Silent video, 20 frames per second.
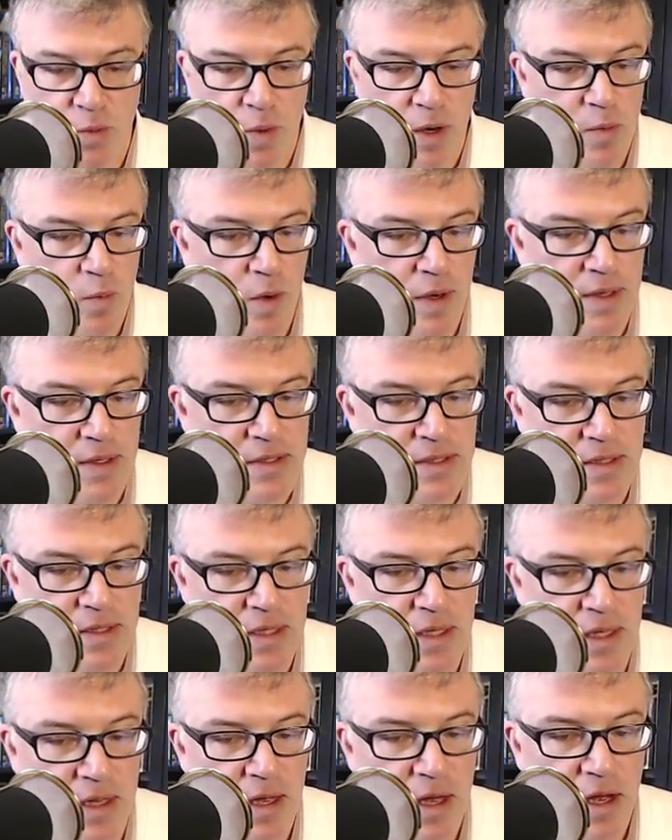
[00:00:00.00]
One was
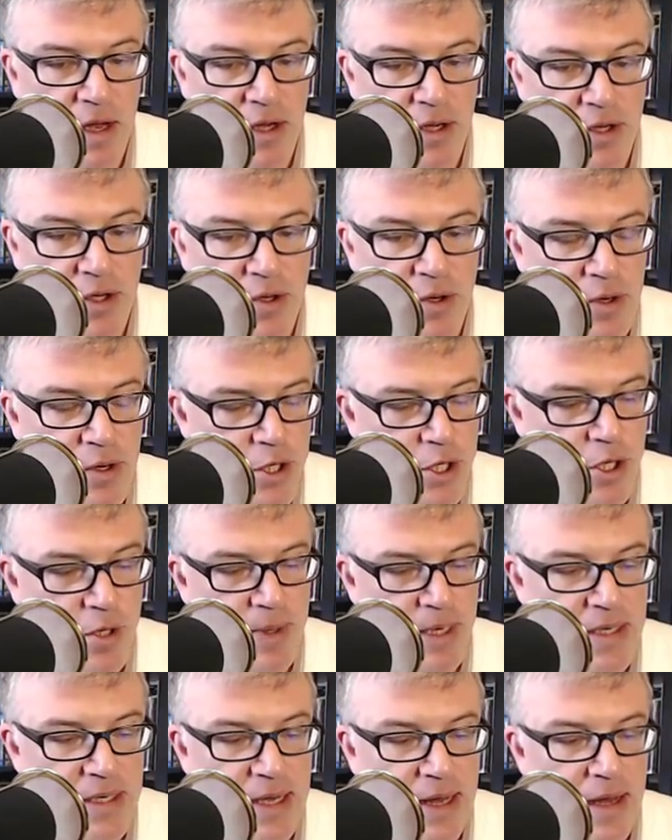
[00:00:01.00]
the Torah
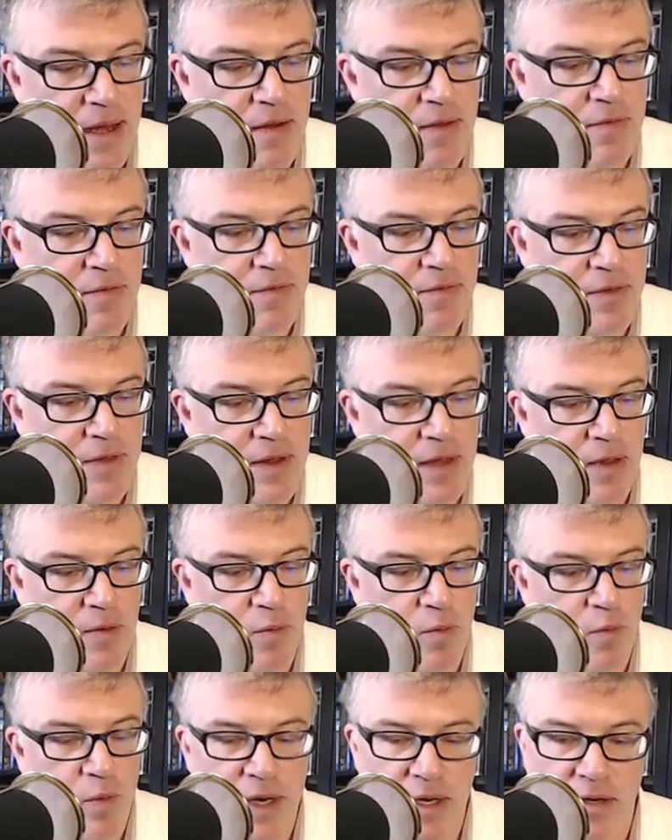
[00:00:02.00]
Shabbat, the written
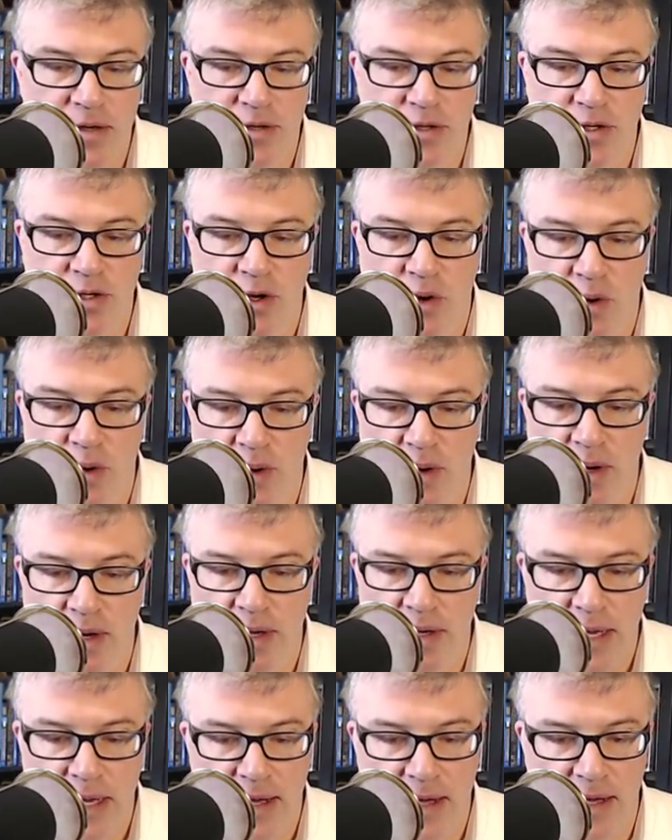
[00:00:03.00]
Torah,
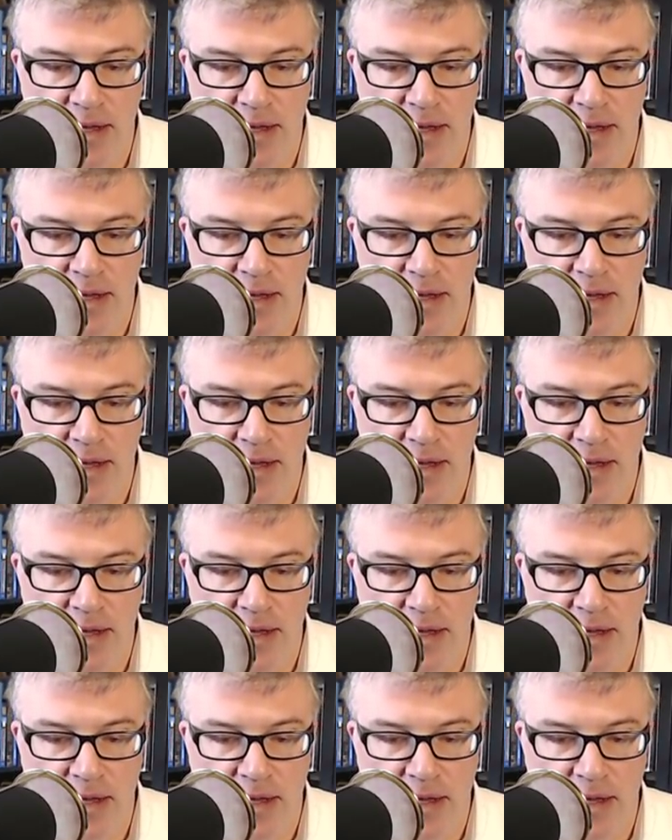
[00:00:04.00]
that